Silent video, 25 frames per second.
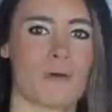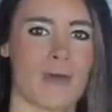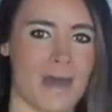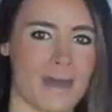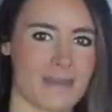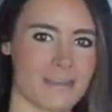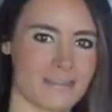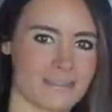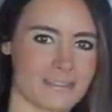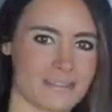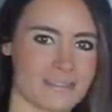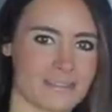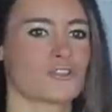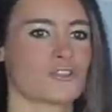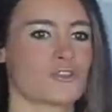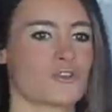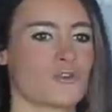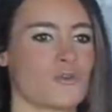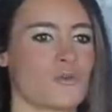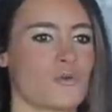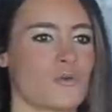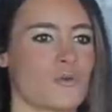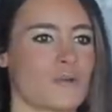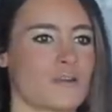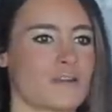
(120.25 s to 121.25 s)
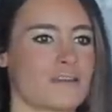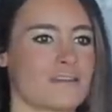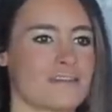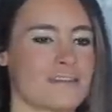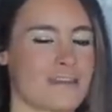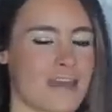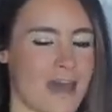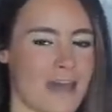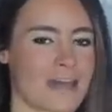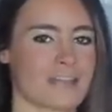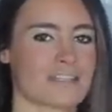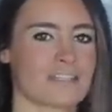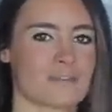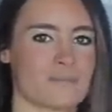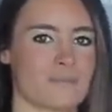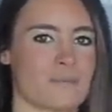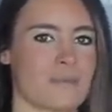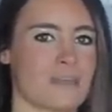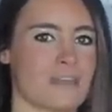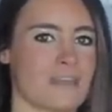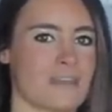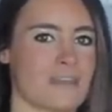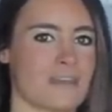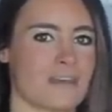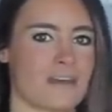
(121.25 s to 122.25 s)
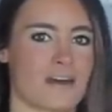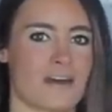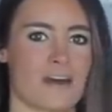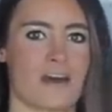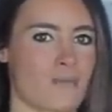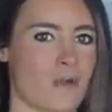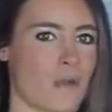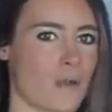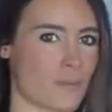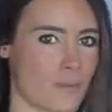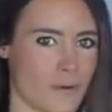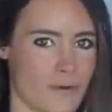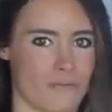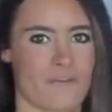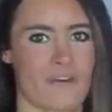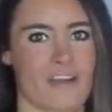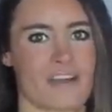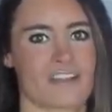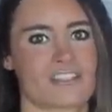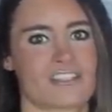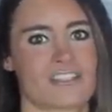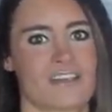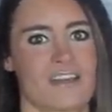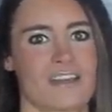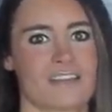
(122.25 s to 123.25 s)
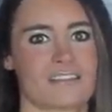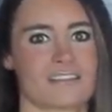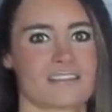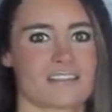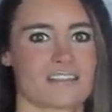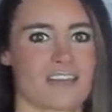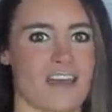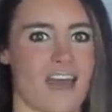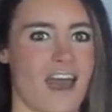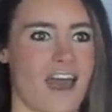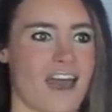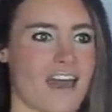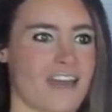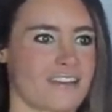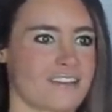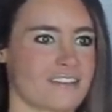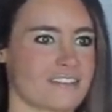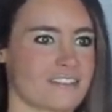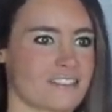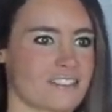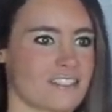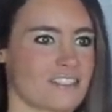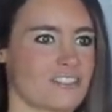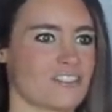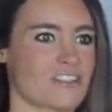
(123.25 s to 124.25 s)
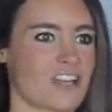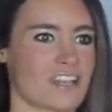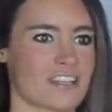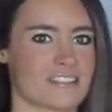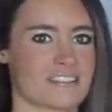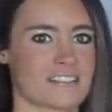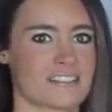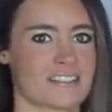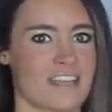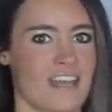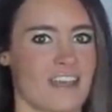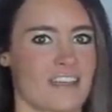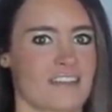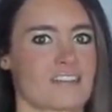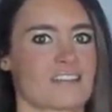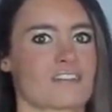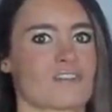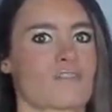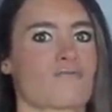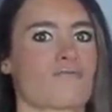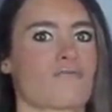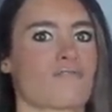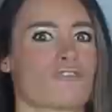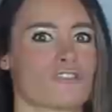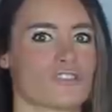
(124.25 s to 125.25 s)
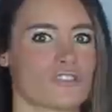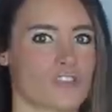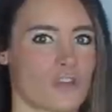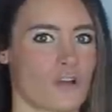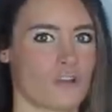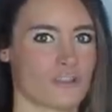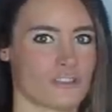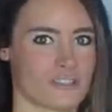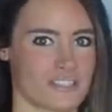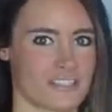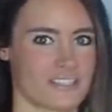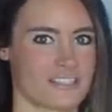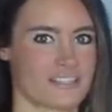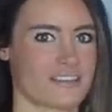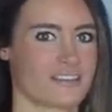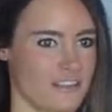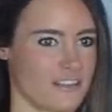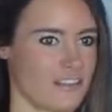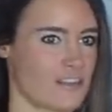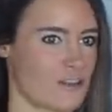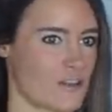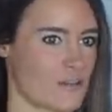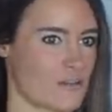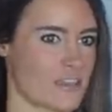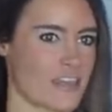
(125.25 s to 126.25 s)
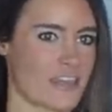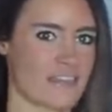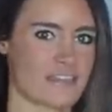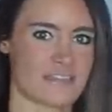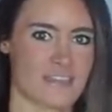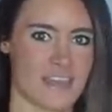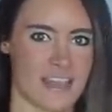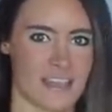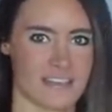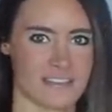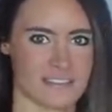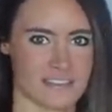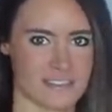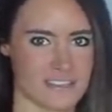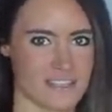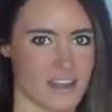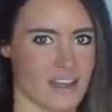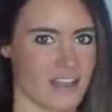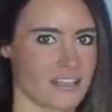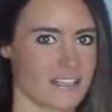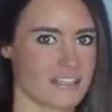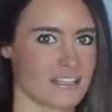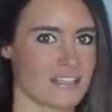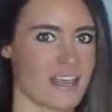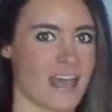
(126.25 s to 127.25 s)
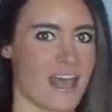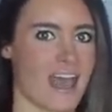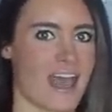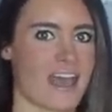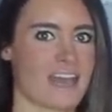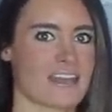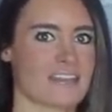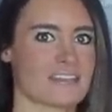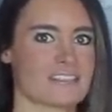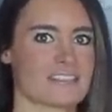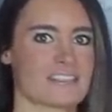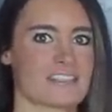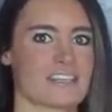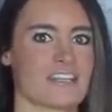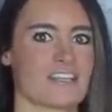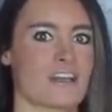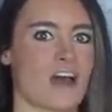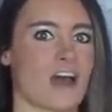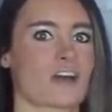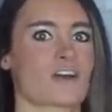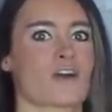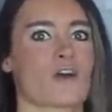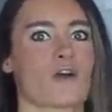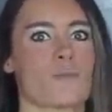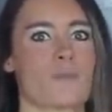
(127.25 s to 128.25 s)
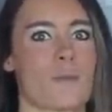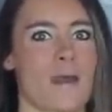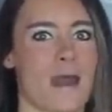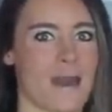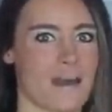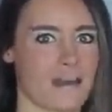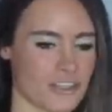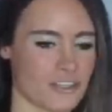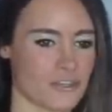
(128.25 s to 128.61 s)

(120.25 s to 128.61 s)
best to not be a perfectionist and to just get results, you know, get things done and to not go back.